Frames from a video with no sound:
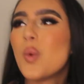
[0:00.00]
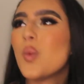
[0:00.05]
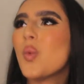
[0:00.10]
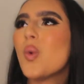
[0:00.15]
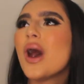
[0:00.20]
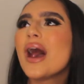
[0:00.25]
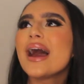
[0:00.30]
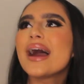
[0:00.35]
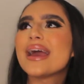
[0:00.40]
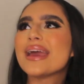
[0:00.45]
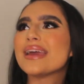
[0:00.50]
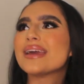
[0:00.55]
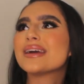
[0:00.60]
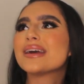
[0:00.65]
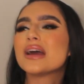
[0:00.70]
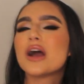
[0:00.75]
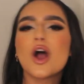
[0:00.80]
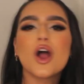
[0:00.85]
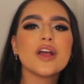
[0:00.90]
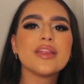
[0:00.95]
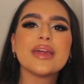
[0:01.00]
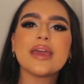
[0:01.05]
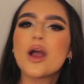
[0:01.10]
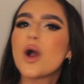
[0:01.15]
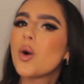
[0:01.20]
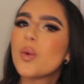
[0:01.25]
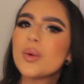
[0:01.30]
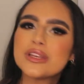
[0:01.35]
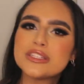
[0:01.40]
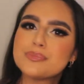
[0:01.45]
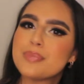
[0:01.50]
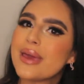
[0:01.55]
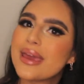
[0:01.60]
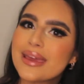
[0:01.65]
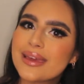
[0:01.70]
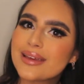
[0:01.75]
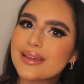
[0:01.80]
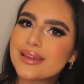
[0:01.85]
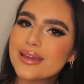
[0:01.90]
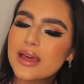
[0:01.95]
Why are they always
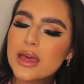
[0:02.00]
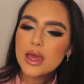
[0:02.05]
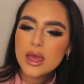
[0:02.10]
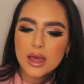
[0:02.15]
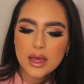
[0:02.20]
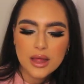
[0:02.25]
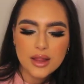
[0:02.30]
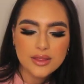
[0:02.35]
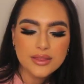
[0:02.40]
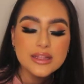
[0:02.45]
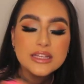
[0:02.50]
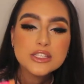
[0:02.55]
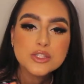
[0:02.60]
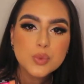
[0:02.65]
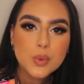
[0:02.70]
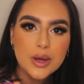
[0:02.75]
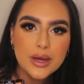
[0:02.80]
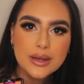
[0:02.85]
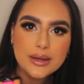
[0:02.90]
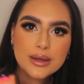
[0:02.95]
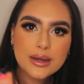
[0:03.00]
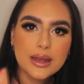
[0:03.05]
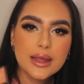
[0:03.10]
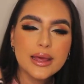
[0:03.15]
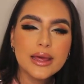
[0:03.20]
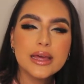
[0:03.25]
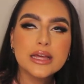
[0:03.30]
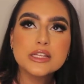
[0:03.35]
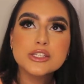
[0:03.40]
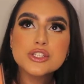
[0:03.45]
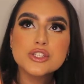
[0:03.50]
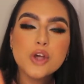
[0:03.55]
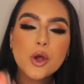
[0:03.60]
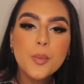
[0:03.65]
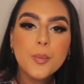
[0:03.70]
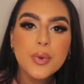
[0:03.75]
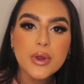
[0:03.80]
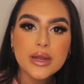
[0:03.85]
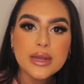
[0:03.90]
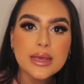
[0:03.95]
pink? This one is
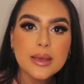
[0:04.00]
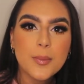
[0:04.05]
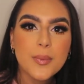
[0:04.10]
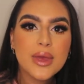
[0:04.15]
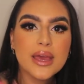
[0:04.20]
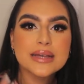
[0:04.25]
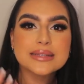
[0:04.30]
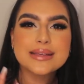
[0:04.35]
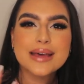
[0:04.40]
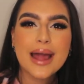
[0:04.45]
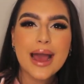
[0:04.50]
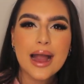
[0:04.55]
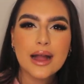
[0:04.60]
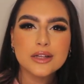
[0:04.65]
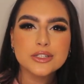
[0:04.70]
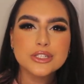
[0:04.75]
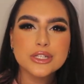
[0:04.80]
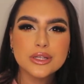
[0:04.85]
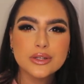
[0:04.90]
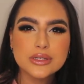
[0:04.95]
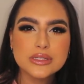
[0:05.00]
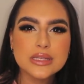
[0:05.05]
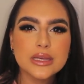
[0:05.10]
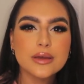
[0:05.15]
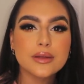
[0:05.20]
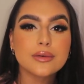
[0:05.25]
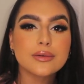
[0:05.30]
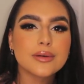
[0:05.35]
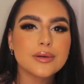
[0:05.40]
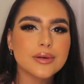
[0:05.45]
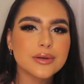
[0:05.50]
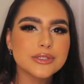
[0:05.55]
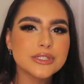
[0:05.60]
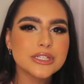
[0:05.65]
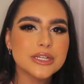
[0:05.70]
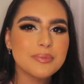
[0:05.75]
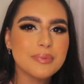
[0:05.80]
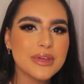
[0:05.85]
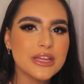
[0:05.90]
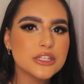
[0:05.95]
so pretty because it actually looks like an
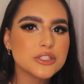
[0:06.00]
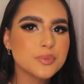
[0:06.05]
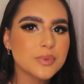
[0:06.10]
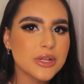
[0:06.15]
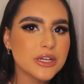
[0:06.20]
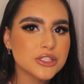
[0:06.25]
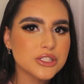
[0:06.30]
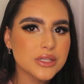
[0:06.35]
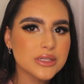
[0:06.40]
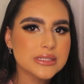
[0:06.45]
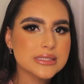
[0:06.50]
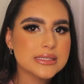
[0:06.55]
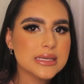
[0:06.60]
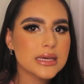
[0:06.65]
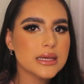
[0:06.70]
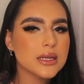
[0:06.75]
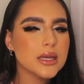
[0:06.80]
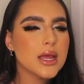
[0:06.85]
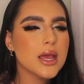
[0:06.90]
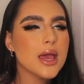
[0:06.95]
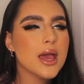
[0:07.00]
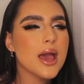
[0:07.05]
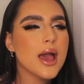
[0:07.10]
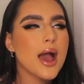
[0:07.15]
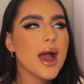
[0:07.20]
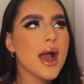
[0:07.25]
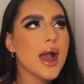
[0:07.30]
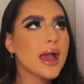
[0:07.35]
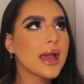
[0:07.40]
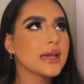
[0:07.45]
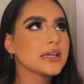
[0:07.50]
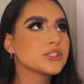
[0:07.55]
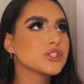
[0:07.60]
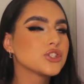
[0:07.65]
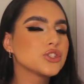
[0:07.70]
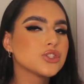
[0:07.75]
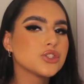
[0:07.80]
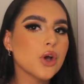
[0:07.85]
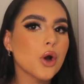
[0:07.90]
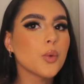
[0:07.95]
orangey peach blush on the skin.
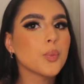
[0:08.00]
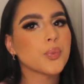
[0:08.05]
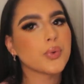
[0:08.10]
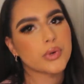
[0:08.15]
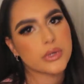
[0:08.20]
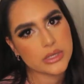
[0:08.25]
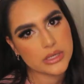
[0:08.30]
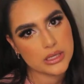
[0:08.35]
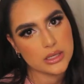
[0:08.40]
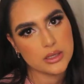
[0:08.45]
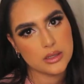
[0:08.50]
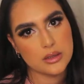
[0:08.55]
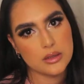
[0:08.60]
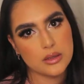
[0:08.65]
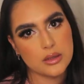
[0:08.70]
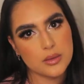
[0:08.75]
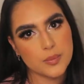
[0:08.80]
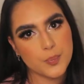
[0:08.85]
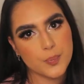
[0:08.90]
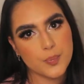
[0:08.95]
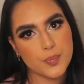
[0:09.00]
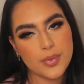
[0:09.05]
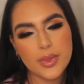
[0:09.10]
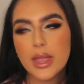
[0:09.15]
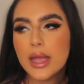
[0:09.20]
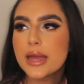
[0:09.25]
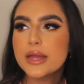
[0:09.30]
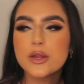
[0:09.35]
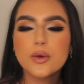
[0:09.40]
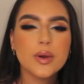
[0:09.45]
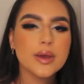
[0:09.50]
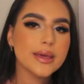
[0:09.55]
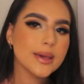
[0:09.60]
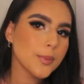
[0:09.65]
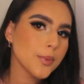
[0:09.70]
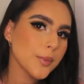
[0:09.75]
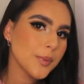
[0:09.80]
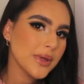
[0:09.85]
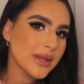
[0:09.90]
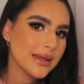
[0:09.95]
It's so pretty. I know I
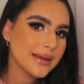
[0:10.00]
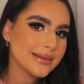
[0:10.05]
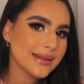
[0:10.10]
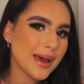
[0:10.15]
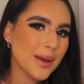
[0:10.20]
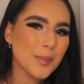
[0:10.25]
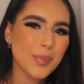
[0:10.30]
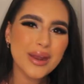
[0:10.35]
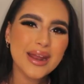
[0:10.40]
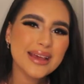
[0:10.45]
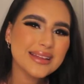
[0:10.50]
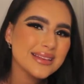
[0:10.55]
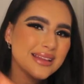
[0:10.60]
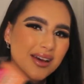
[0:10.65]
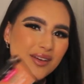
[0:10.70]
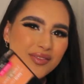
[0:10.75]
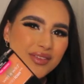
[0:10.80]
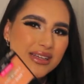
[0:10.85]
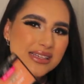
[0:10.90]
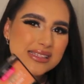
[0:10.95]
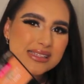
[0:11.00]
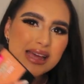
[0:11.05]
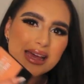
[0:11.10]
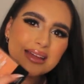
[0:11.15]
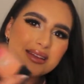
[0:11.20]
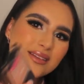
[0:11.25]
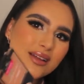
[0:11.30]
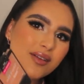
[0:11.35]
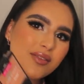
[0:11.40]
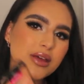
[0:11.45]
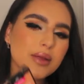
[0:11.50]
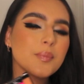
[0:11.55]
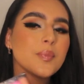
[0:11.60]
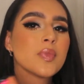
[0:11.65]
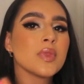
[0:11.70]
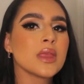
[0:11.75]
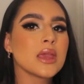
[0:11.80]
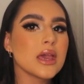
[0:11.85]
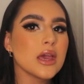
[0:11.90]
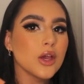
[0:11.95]
keep repeating that, but I love this. I love
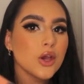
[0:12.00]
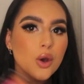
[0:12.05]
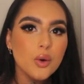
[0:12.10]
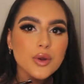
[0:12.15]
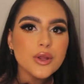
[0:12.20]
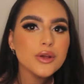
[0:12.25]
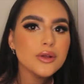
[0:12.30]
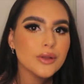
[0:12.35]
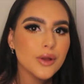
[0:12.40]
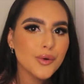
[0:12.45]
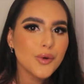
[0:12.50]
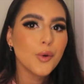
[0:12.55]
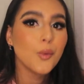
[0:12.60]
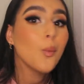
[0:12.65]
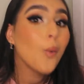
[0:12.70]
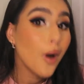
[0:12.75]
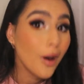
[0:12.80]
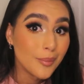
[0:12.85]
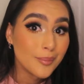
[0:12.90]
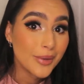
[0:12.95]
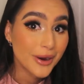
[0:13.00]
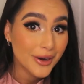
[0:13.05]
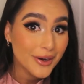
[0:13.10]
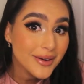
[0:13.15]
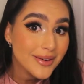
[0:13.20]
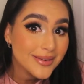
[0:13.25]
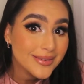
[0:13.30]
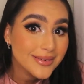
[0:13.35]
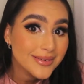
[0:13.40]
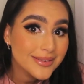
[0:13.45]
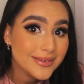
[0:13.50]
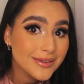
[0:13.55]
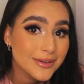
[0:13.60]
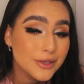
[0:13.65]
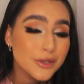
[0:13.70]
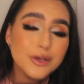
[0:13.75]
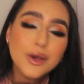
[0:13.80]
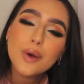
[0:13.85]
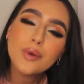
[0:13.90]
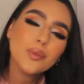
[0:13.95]
it. Go to your local Walmart.
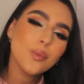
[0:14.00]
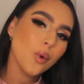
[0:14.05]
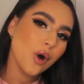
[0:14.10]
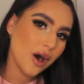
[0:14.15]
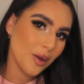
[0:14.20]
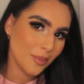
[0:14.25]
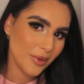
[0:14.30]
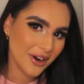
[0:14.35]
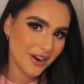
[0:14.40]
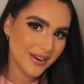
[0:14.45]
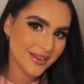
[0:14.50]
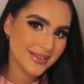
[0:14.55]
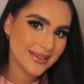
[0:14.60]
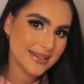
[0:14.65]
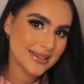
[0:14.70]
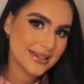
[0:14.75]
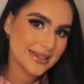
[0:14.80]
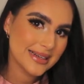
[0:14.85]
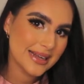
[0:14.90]
Go to Walmart.